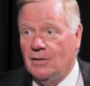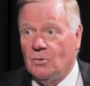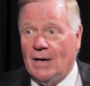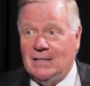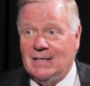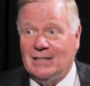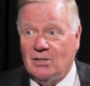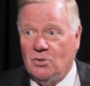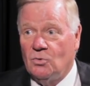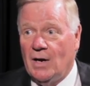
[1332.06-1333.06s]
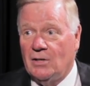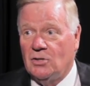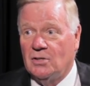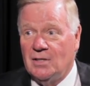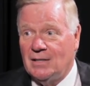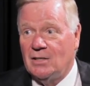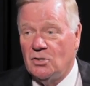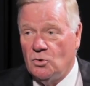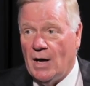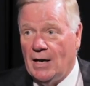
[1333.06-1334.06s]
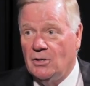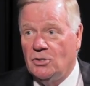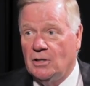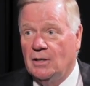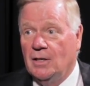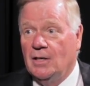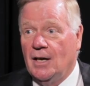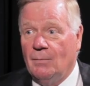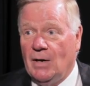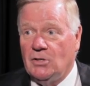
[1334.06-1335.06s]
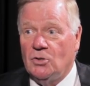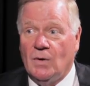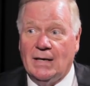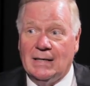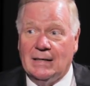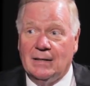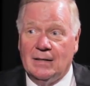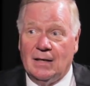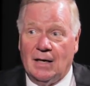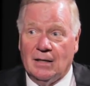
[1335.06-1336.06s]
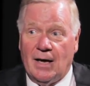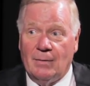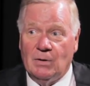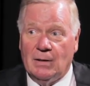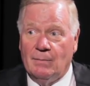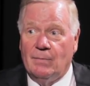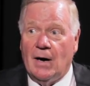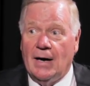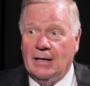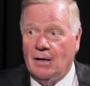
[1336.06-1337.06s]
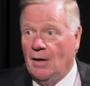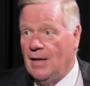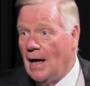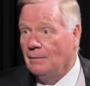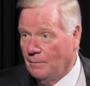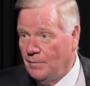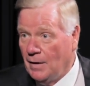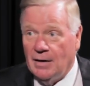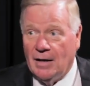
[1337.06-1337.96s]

And so I set the direction, set the strategy, and make sure I get alignment and buy-in on that. And,